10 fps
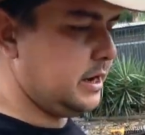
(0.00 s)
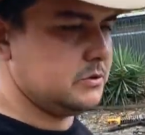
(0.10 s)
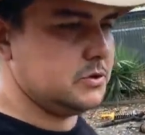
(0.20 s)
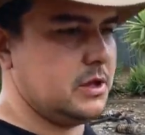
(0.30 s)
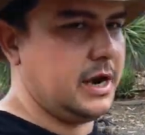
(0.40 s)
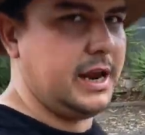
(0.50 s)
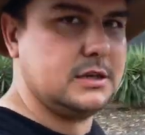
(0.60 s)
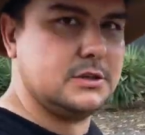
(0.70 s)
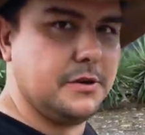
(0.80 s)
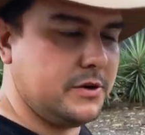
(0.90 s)
We'll sort that out,
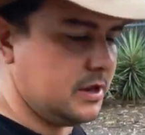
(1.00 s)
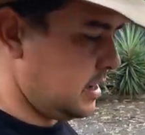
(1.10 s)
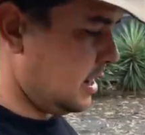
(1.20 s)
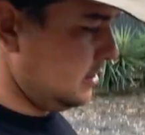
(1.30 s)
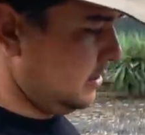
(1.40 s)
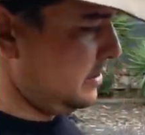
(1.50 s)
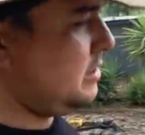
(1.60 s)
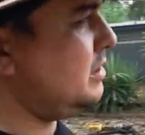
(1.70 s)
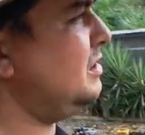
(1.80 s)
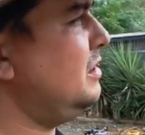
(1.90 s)
just throw another knuckle on it.
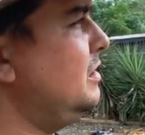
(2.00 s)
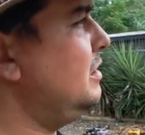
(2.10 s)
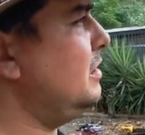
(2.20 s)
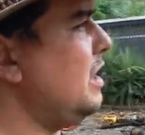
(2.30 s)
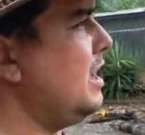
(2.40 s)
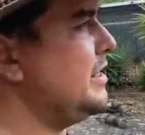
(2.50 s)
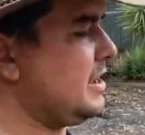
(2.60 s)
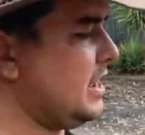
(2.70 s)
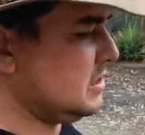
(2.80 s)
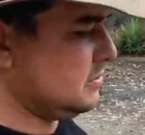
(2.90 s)
Other
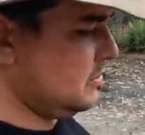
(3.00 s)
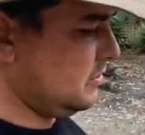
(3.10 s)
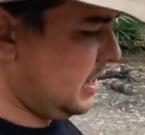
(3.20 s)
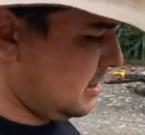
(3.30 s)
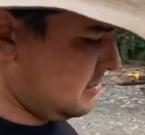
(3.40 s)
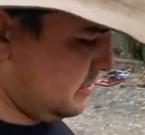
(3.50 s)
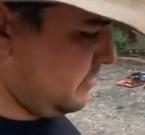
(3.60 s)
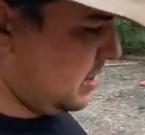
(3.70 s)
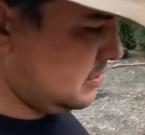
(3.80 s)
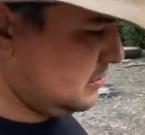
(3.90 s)
cars are all done and
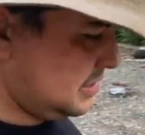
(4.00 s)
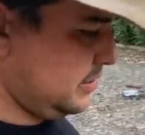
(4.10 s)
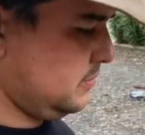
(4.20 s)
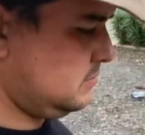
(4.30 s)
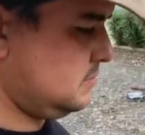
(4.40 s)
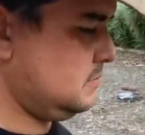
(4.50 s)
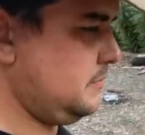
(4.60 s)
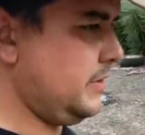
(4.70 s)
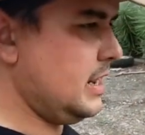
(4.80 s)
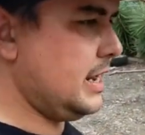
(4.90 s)
running still.
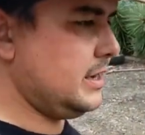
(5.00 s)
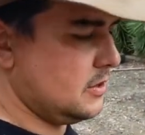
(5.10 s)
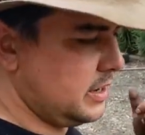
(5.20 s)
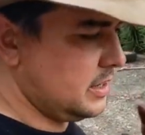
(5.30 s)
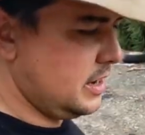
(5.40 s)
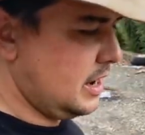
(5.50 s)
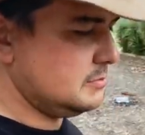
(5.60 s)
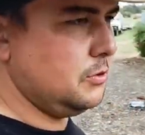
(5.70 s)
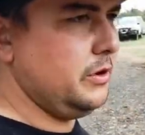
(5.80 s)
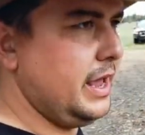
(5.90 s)
Fairlane's got to get the
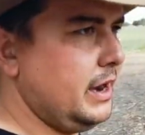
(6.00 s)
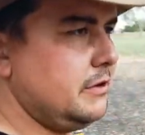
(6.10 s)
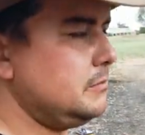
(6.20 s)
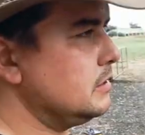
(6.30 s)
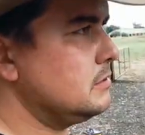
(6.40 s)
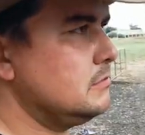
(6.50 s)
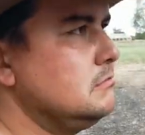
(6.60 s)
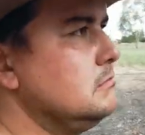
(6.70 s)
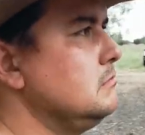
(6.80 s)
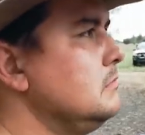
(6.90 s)
nose pulled out of it, but
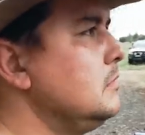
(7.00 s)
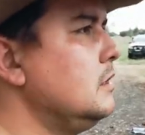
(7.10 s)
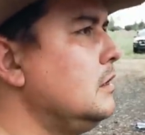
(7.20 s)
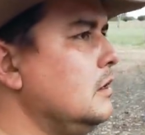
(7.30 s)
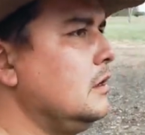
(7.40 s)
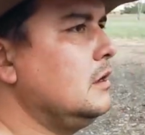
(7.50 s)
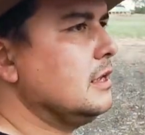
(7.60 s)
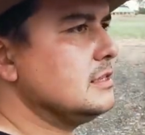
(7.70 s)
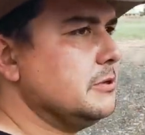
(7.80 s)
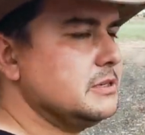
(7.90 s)

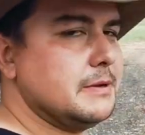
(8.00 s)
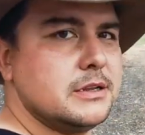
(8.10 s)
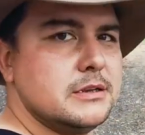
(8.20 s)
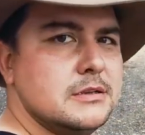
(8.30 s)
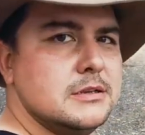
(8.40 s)
that's to be expected.